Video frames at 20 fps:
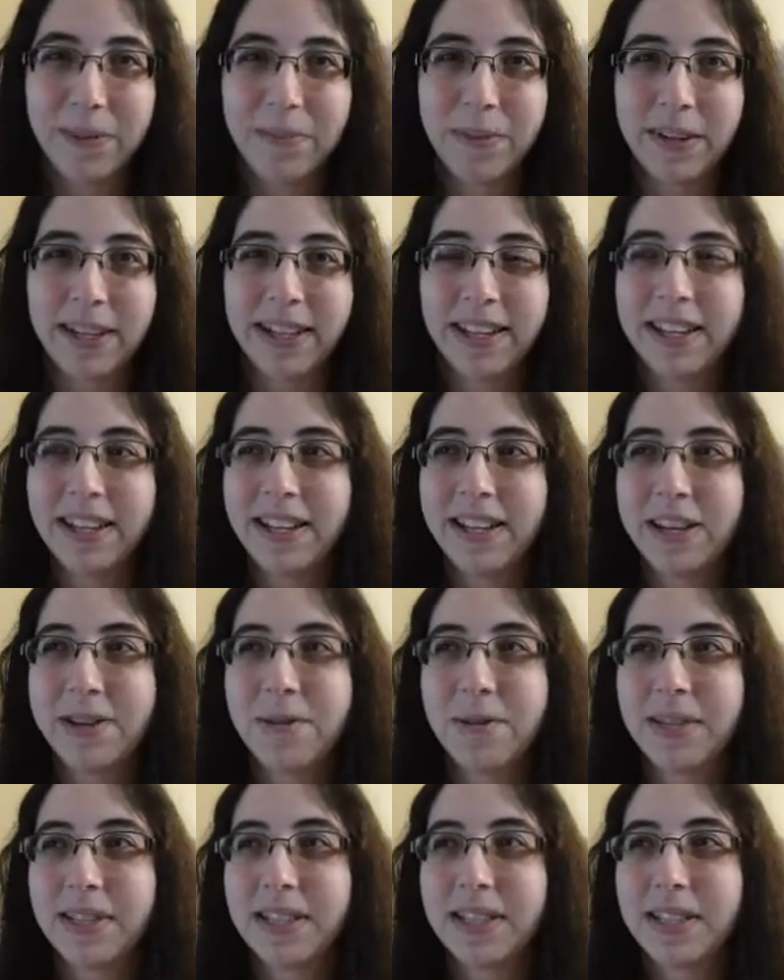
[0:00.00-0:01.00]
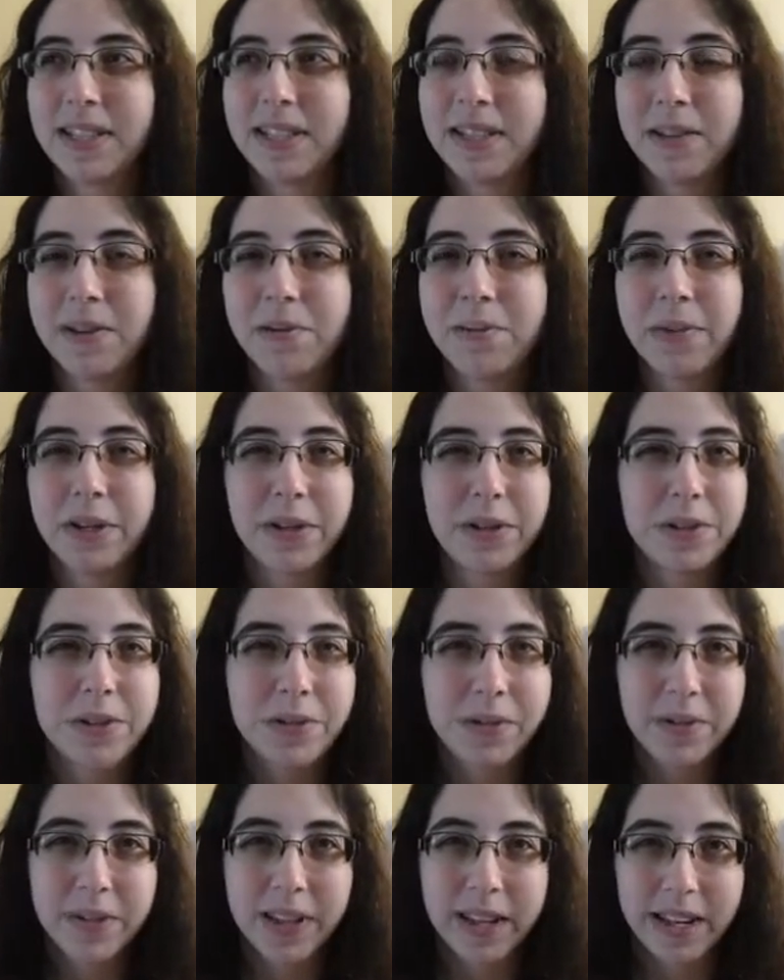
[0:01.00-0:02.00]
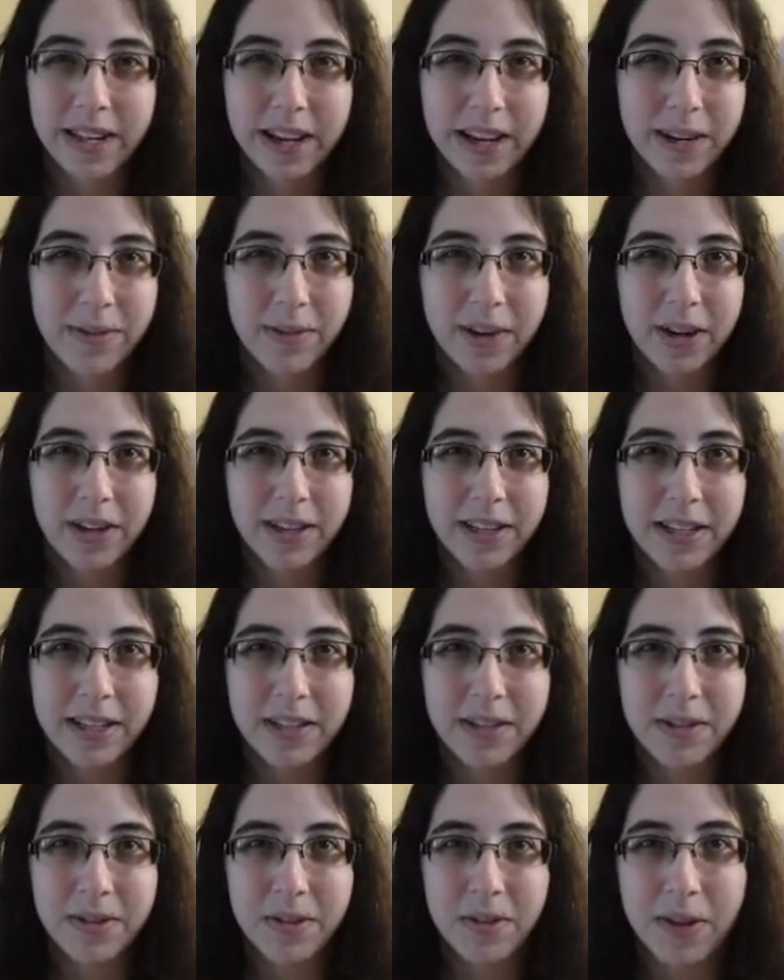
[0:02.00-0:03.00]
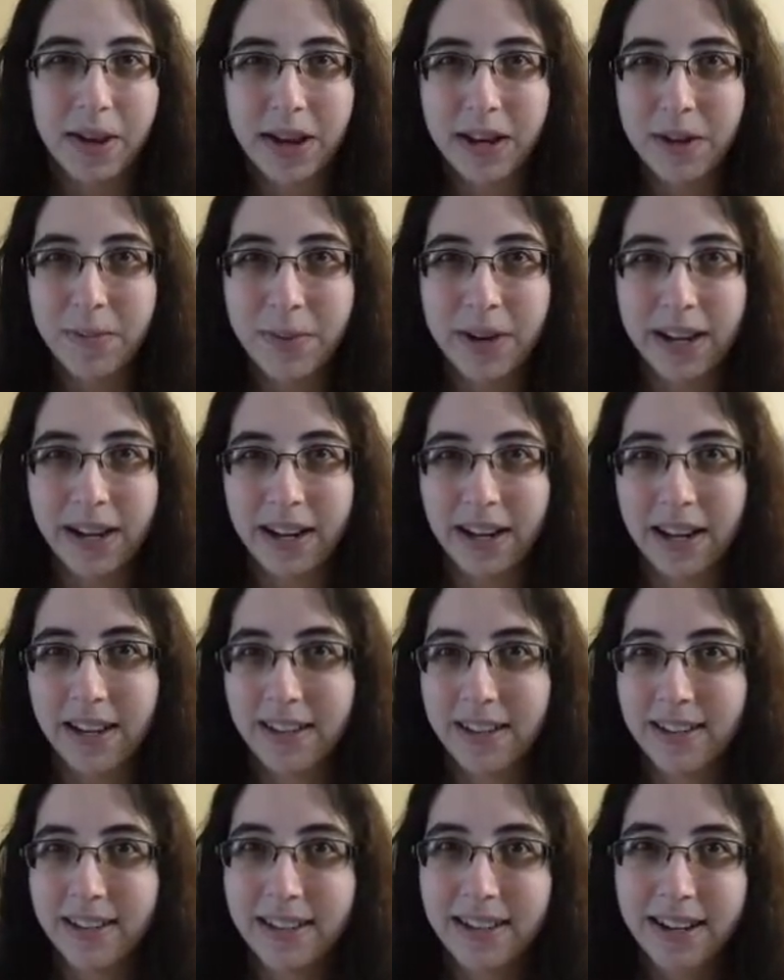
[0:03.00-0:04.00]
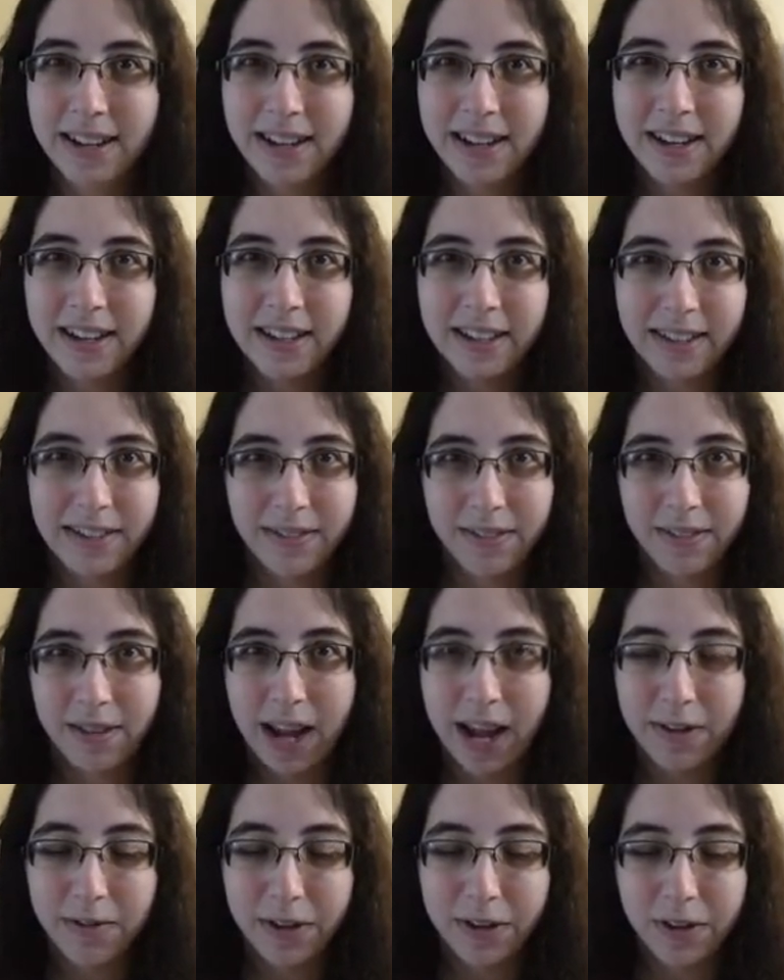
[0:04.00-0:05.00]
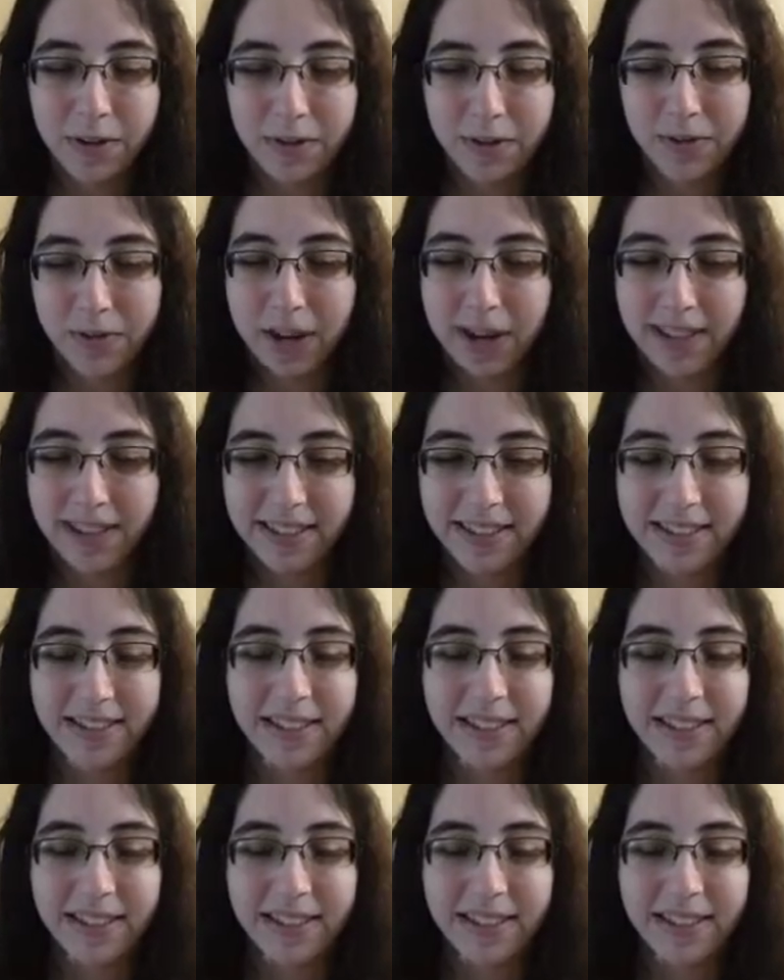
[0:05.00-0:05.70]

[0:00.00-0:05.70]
But it wasn't until middle school that I kind of got into anime and having those friends